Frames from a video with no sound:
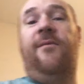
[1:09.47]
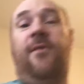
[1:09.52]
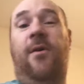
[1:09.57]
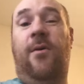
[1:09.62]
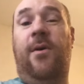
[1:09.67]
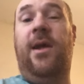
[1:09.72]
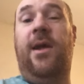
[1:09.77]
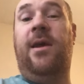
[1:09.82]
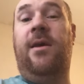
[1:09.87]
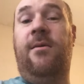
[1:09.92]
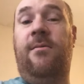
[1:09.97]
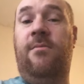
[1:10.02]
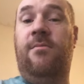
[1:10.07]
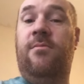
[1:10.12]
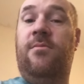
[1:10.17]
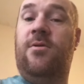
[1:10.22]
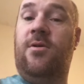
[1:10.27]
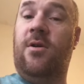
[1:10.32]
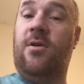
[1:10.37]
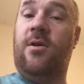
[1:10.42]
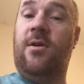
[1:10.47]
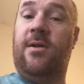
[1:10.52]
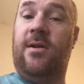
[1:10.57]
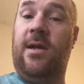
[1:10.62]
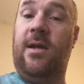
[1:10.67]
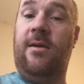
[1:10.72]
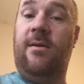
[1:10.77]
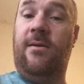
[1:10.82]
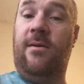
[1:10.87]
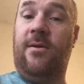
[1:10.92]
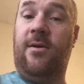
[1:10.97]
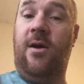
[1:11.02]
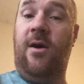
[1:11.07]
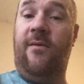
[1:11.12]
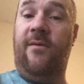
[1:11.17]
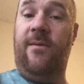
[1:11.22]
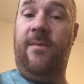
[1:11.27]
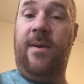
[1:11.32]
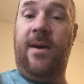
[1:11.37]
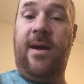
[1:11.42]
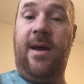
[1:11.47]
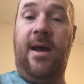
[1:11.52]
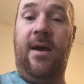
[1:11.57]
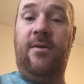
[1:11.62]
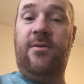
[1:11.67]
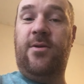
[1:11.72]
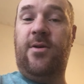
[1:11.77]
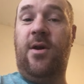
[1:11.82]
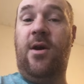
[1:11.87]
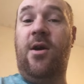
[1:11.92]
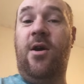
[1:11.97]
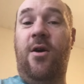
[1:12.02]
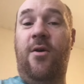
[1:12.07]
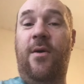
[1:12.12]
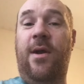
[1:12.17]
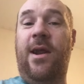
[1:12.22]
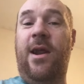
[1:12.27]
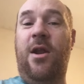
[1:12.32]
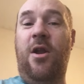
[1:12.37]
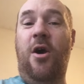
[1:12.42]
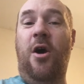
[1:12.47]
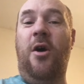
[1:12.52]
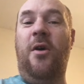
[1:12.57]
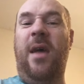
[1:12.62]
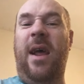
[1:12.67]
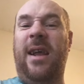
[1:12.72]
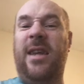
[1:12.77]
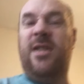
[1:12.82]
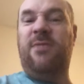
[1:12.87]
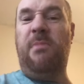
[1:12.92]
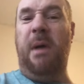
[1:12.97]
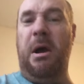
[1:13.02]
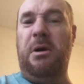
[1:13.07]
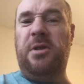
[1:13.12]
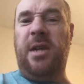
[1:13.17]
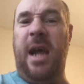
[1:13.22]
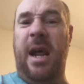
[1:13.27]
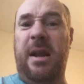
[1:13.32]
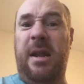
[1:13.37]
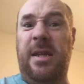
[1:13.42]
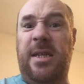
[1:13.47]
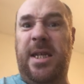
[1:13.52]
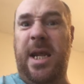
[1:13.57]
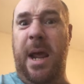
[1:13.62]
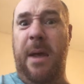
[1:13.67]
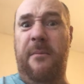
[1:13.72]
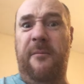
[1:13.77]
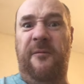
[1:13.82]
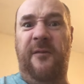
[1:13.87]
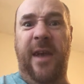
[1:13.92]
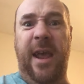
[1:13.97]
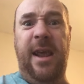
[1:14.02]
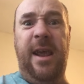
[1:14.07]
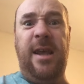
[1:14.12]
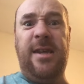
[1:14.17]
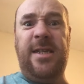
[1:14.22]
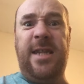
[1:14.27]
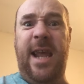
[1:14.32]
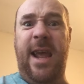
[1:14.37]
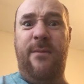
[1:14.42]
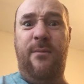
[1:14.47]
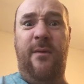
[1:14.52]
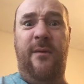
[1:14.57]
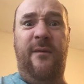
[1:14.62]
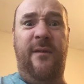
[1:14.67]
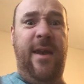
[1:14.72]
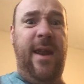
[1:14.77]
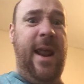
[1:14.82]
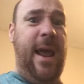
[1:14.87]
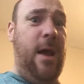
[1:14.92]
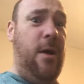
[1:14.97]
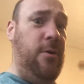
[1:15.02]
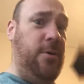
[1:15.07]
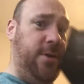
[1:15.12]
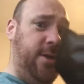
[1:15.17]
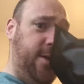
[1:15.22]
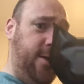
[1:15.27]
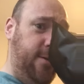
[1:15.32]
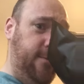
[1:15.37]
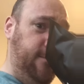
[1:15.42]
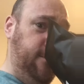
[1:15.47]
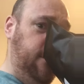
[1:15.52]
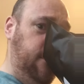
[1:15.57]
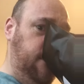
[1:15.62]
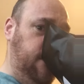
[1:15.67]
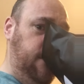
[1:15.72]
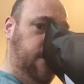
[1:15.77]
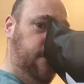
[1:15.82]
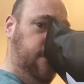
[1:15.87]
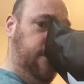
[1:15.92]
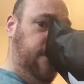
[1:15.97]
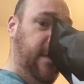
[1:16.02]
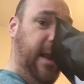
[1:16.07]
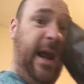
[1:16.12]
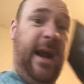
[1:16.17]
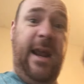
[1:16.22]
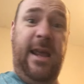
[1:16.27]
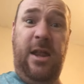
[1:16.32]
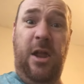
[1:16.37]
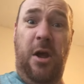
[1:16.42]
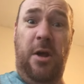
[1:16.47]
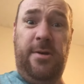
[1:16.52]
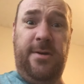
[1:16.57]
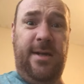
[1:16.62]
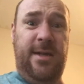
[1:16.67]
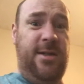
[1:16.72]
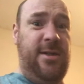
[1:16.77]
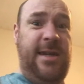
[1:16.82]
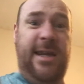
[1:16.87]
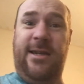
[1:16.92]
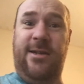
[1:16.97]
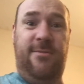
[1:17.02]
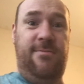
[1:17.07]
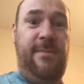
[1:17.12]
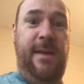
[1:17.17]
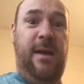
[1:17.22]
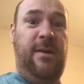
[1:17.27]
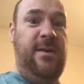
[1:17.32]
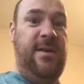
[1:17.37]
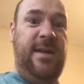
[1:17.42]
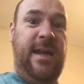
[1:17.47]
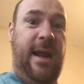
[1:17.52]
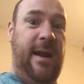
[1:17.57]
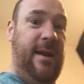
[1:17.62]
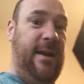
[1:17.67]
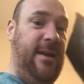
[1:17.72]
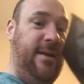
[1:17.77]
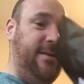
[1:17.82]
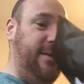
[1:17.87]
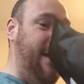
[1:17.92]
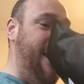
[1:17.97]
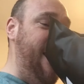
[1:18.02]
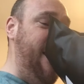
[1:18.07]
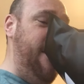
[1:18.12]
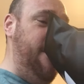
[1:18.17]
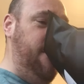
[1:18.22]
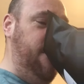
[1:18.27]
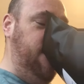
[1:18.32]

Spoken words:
already took a coffee bag out, so I already know that it smells like the same thing as everything else. And it does, it smells exactly the same.